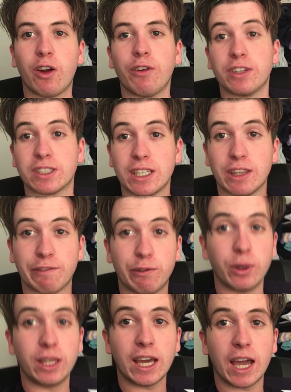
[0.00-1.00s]
Obviously, the
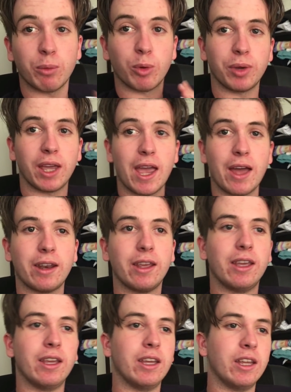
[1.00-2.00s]
footy game will be out,
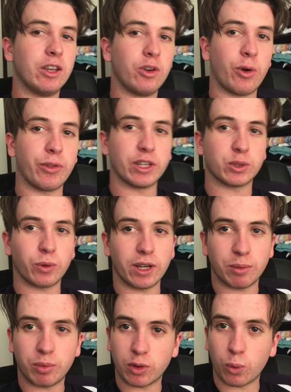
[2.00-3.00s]
not this
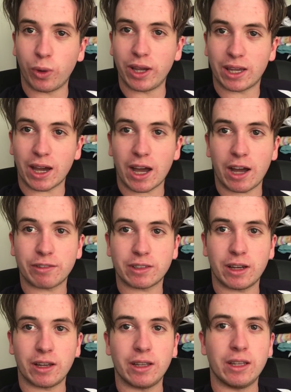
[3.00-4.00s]
week, but the week
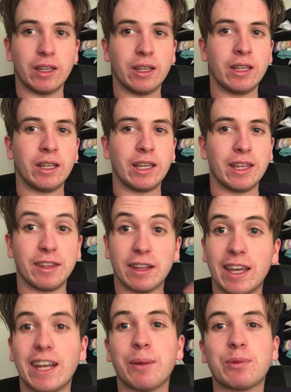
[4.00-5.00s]
after, in the
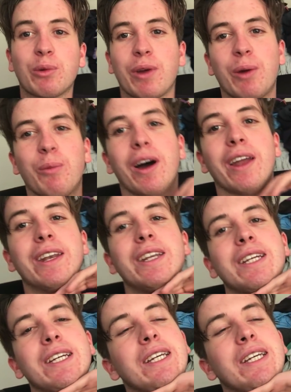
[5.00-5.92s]
lead up to round one.